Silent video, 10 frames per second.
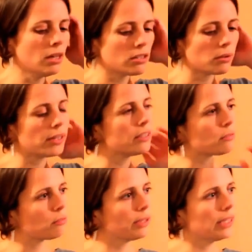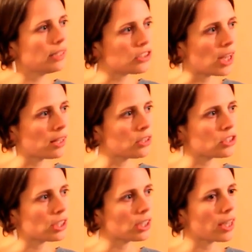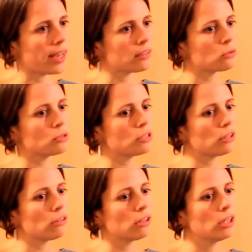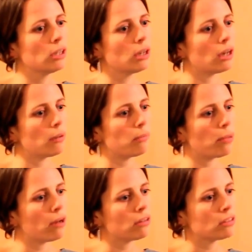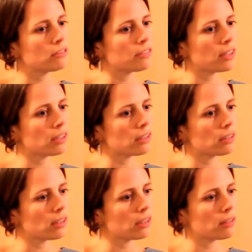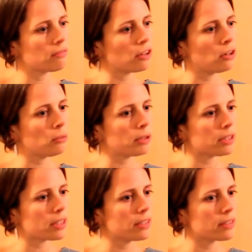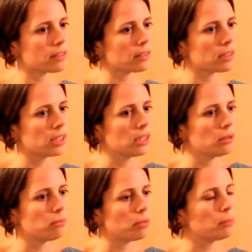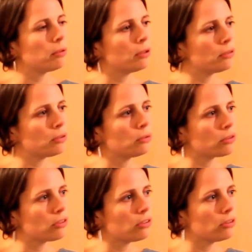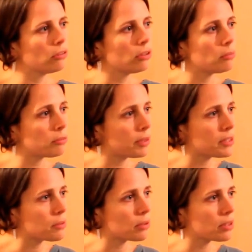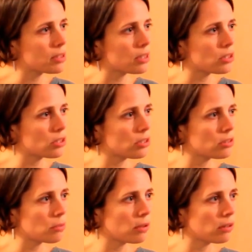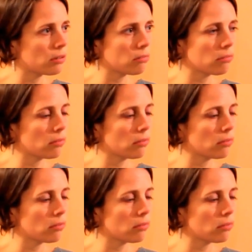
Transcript: So it is really challenging, and also part of that environment is that people who talk to human rights organisations, whether